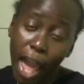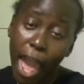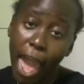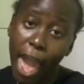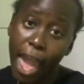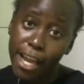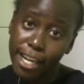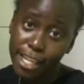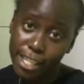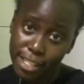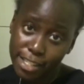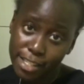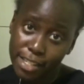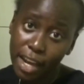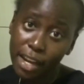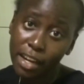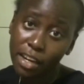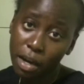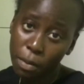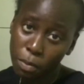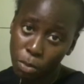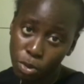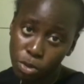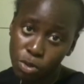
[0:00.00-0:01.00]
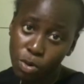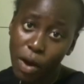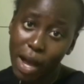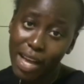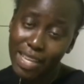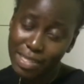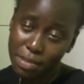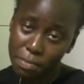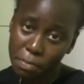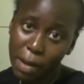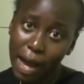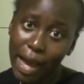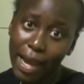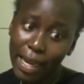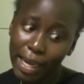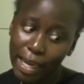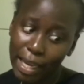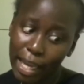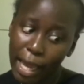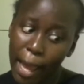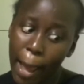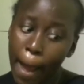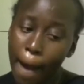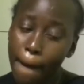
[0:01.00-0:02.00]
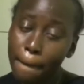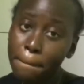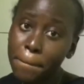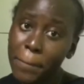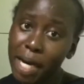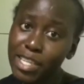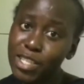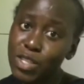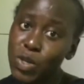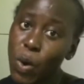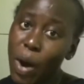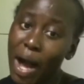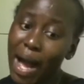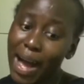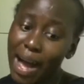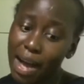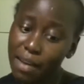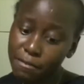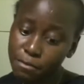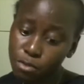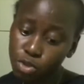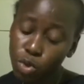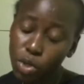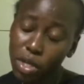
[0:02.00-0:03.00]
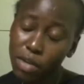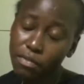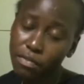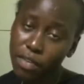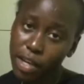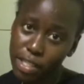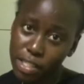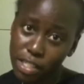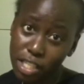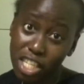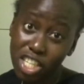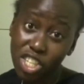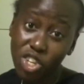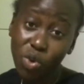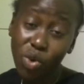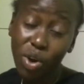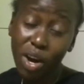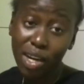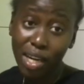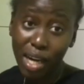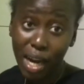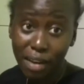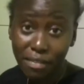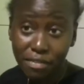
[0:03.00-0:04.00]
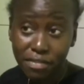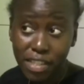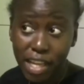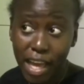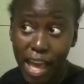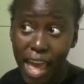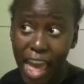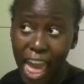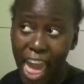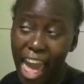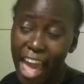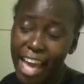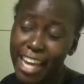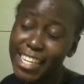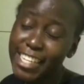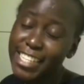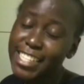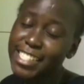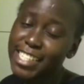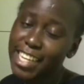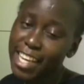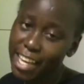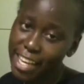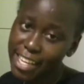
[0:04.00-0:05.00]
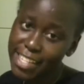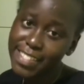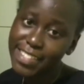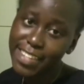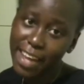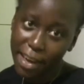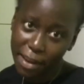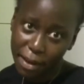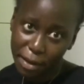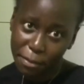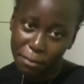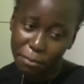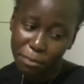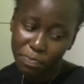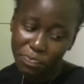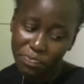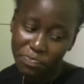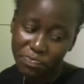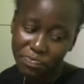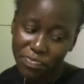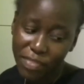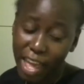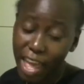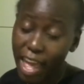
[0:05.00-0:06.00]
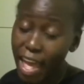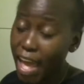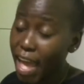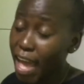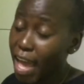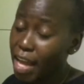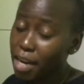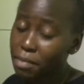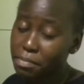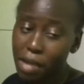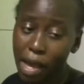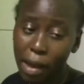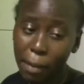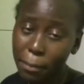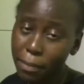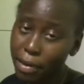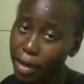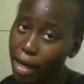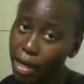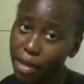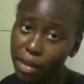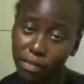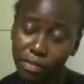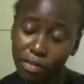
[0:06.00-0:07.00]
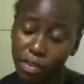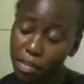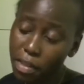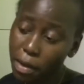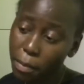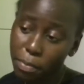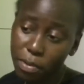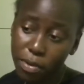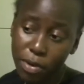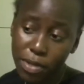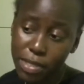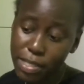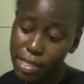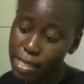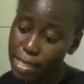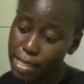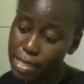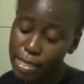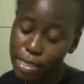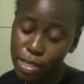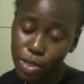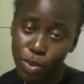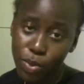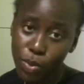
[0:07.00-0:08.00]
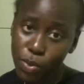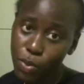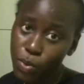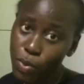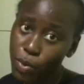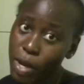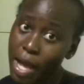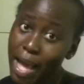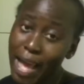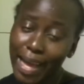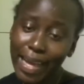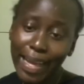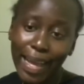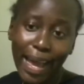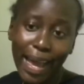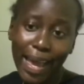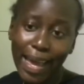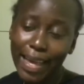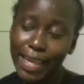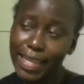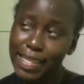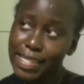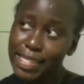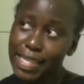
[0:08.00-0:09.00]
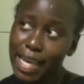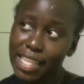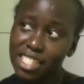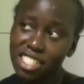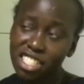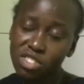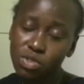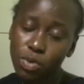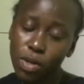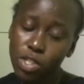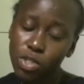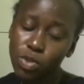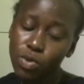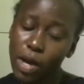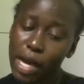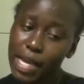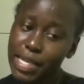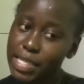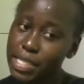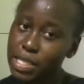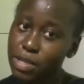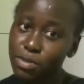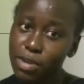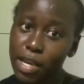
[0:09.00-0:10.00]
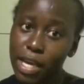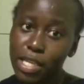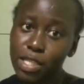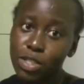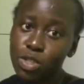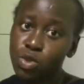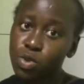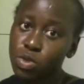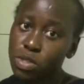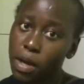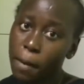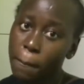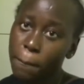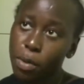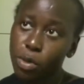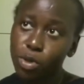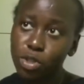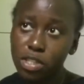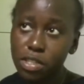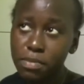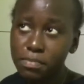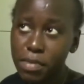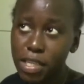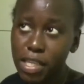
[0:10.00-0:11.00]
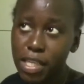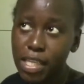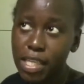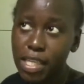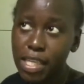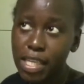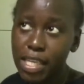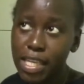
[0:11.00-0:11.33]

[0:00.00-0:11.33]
and Instagram also has money, but you have to invest in your craft and it takes time. And me, I'm ready for the process. So guys, I just want to ask you guys to support me.